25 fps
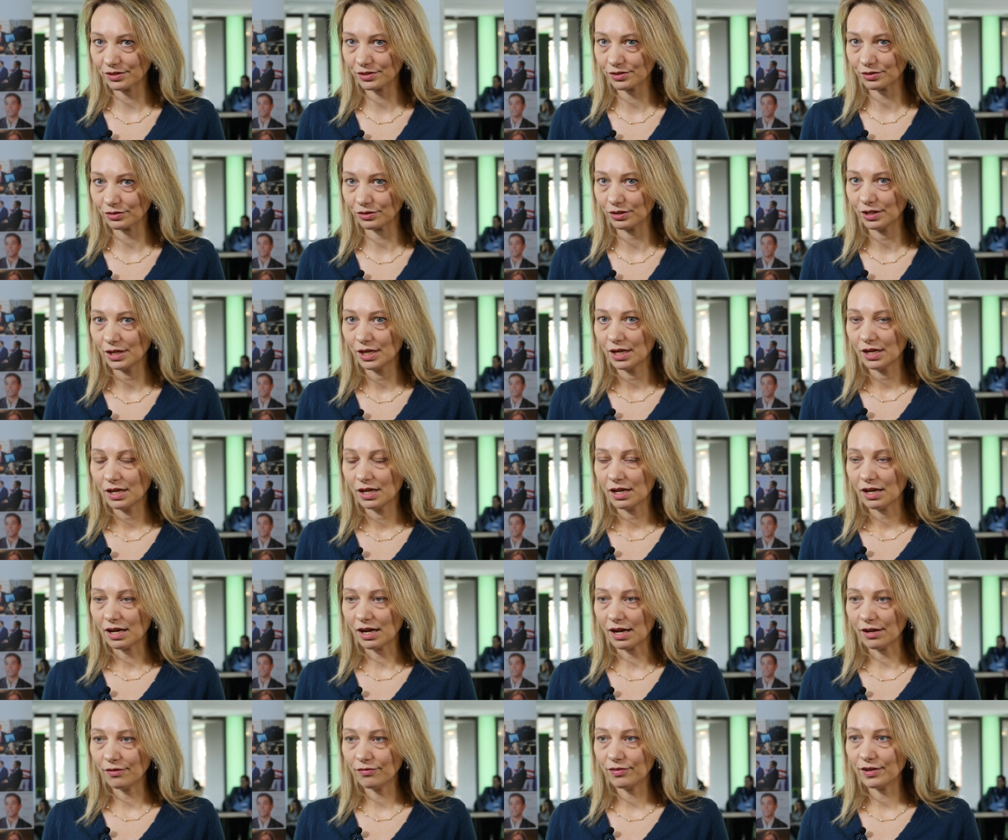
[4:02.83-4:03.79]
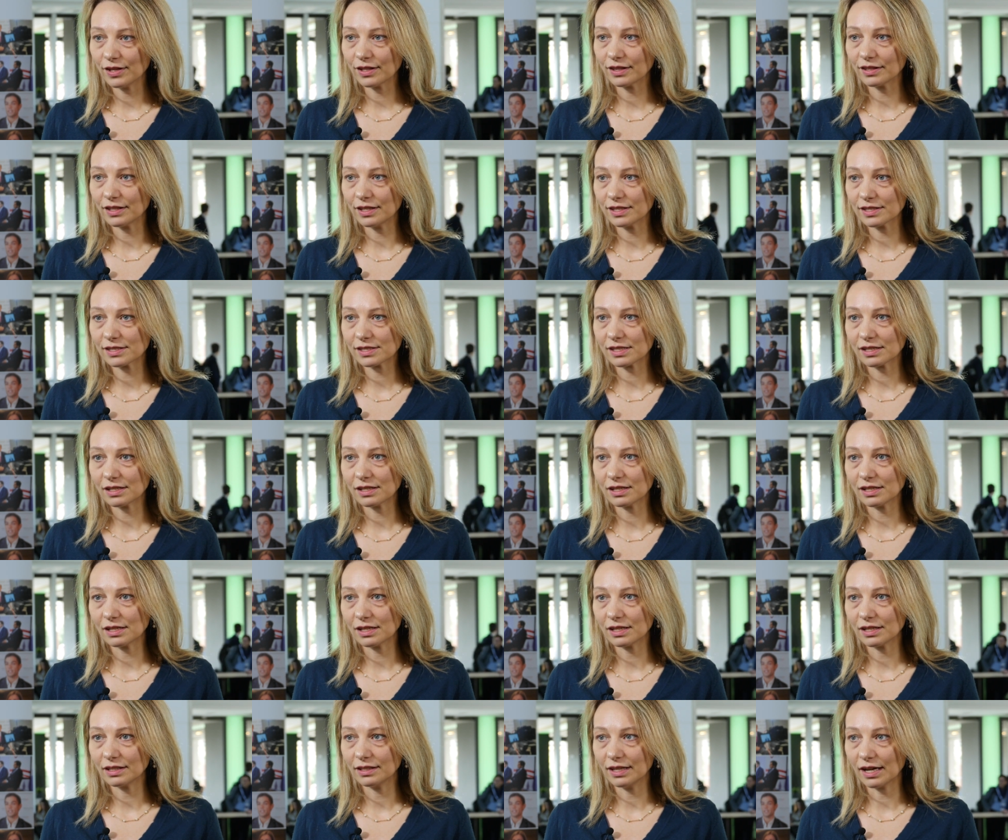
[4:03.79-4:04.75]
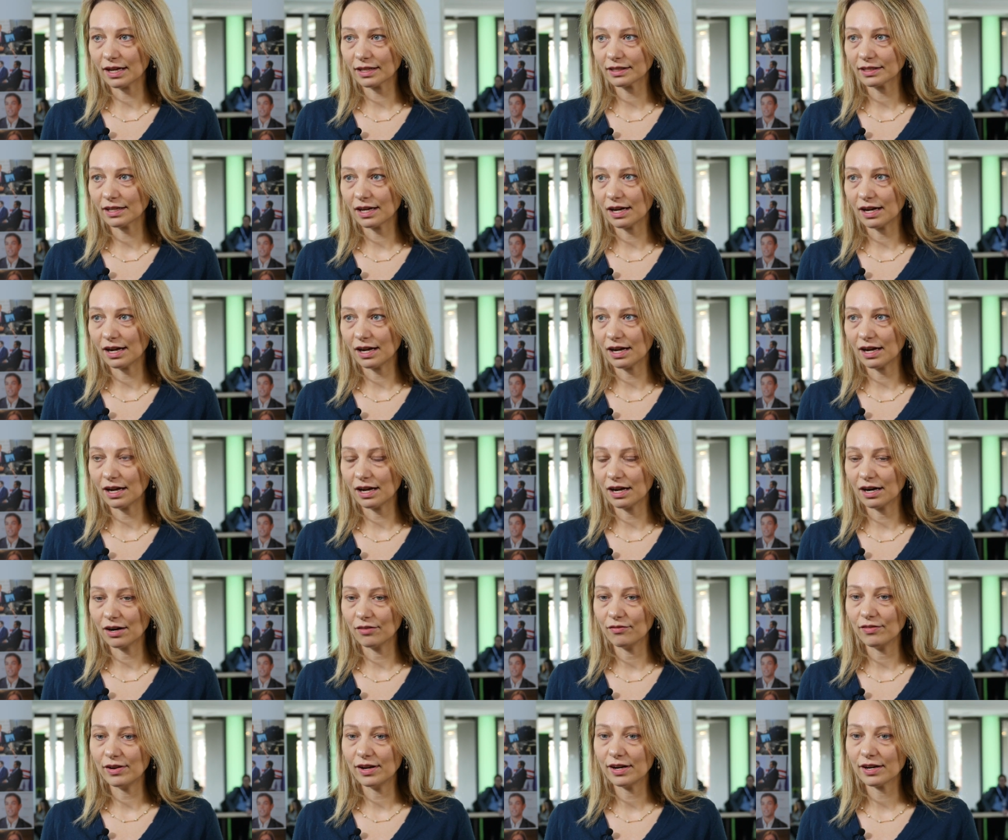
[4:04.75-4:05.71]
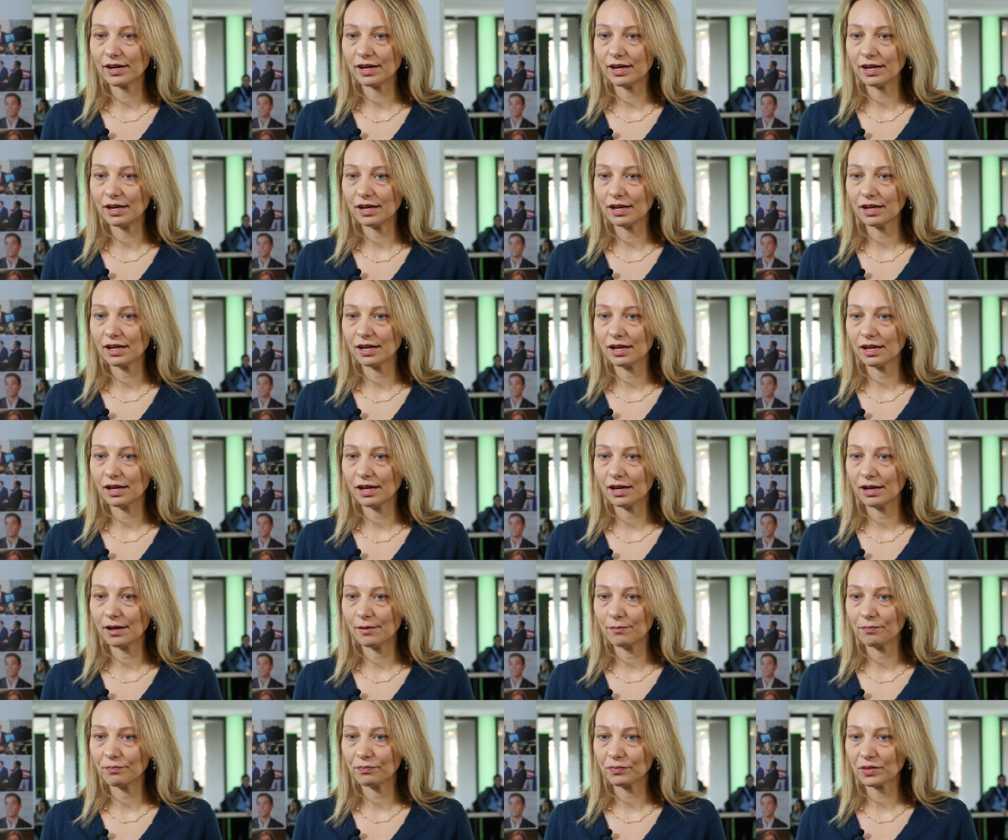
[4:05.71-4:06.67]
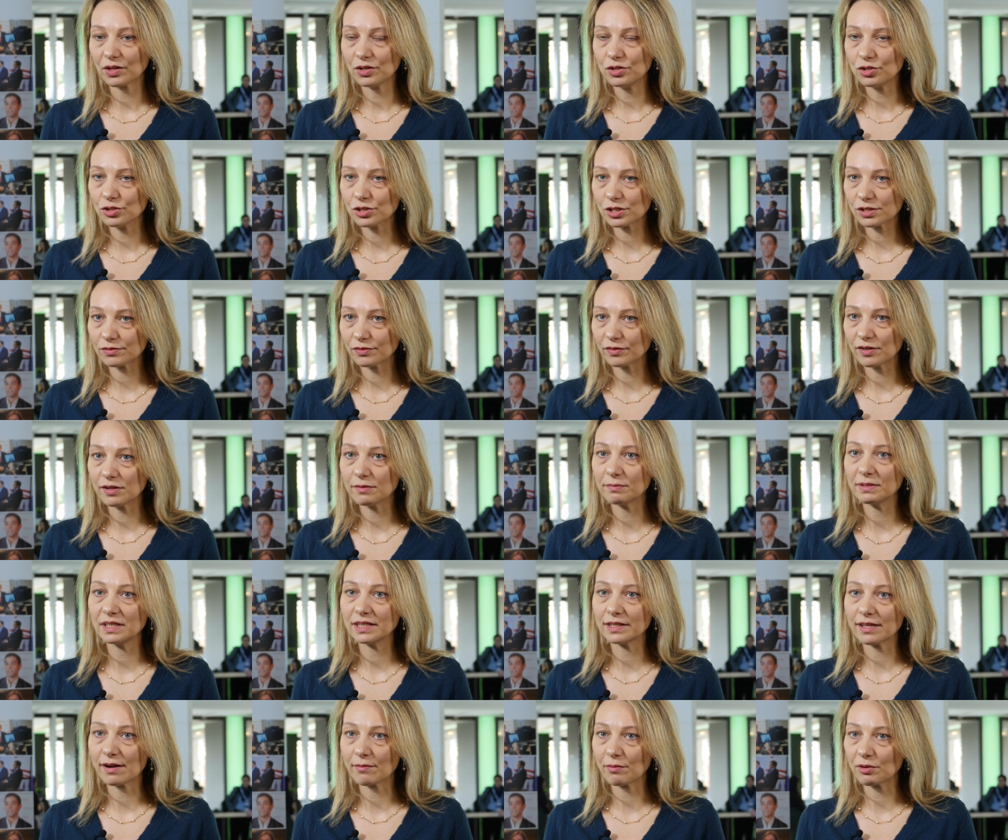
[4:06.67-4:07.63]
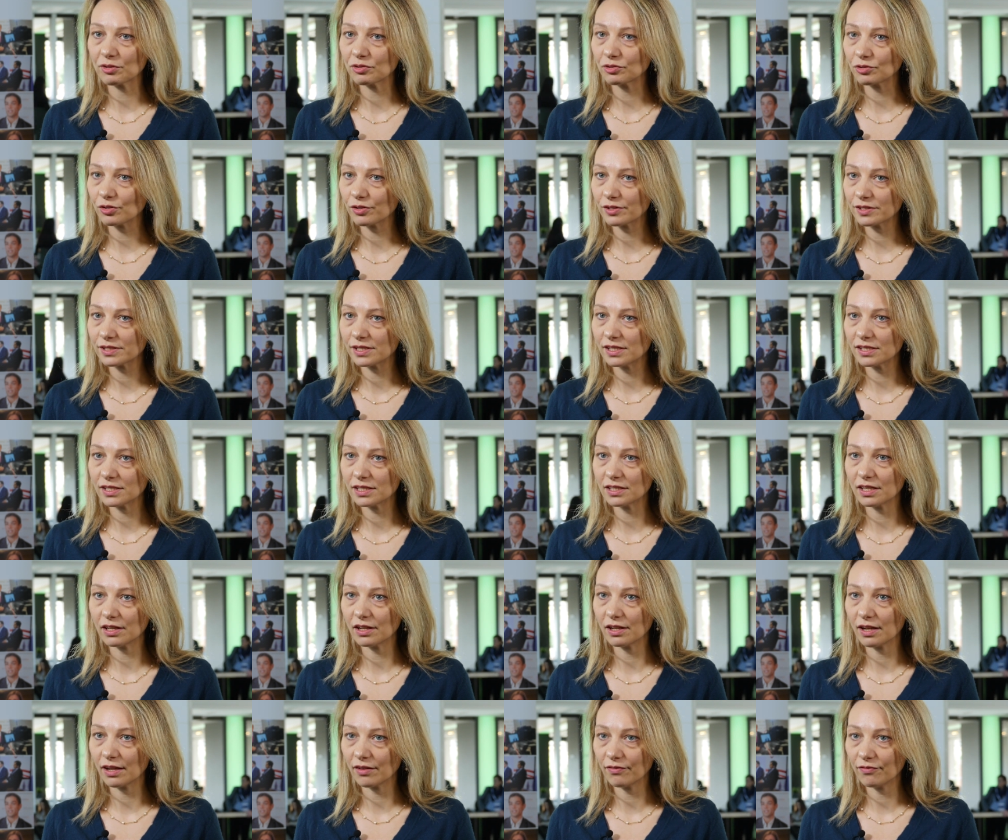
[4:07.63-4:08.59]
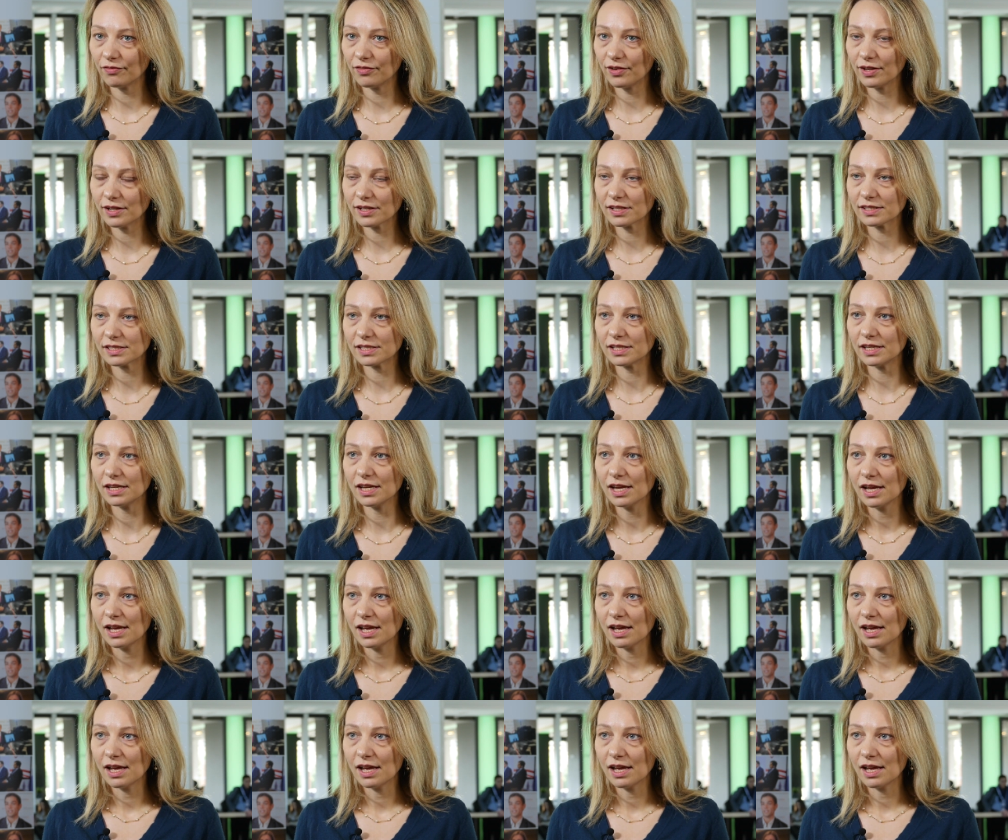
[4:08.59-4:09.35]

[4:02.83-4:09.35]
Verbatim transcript: So I think these uh, data are very um, useful in terms of toxicity and efficacy,